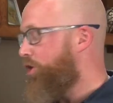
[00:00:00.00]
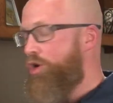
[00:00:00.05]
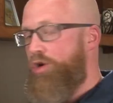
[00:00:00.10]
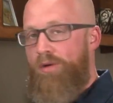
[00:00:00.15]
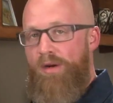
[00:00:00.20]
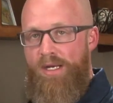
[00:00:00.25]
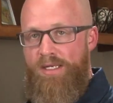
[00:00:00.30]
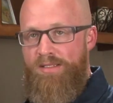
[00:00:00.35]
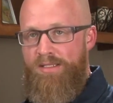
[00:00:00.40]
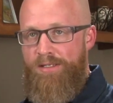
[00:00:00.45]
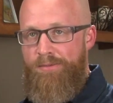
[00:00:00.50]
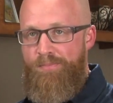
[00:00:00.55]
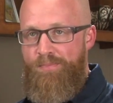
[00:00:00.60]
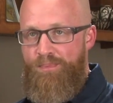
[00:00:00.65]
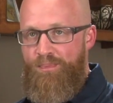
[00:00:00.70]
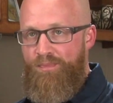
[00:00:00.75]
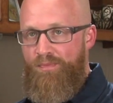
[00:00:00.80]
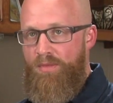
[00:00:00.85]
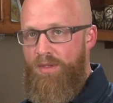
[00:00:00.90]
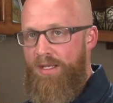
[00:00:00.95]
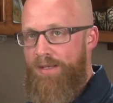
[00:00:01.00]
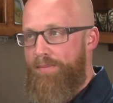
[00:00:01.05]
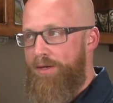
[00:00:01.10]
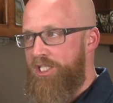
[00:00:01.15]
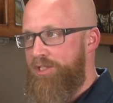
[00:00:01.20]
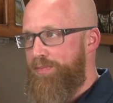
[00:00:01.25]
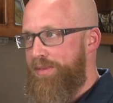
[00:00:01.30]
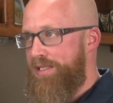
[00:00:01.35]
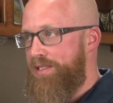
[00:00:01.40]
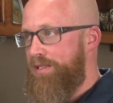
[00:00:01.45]
correct it. It
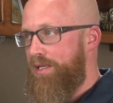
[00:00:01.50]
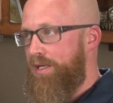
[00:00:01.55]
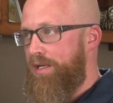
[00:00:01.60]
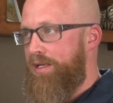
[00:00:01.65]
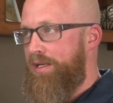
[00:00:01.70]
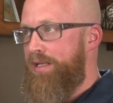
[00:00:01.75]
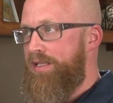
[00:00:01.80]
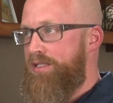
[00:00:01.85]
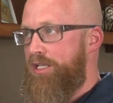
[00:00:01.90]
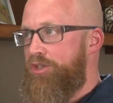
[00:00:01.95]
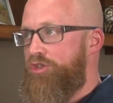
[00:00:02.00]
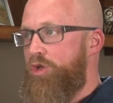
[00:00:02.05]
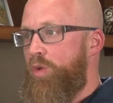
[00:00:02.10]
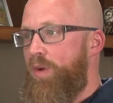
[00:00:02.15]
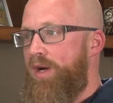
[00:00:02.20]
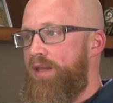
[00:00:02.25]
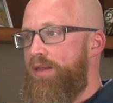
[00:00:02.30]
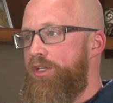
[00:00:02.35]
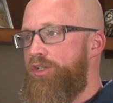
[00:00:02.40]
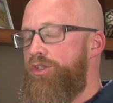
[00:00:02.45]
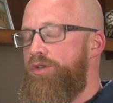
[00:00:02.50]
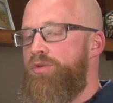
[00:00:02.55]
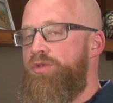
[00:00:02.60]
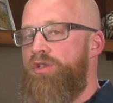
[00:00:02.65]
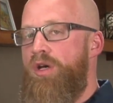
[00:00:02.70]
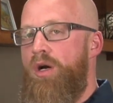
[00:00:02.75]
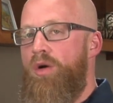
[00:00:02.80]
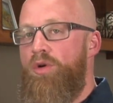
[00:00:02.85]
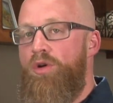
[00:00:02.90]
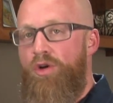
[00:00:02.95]
must be done in such a way that you
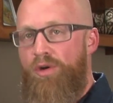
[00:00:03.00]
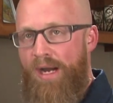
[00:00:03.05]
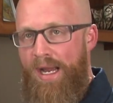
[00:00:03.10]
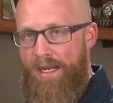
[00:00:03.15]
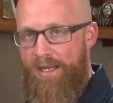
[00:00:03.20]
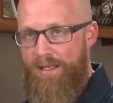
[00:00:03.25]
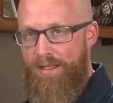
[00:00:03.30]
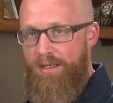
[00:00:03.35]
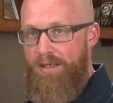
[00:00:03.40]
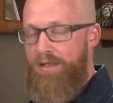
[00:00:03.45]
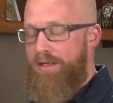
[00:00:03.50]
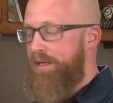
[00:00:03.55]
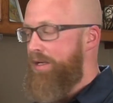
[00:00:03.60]
don't crack it.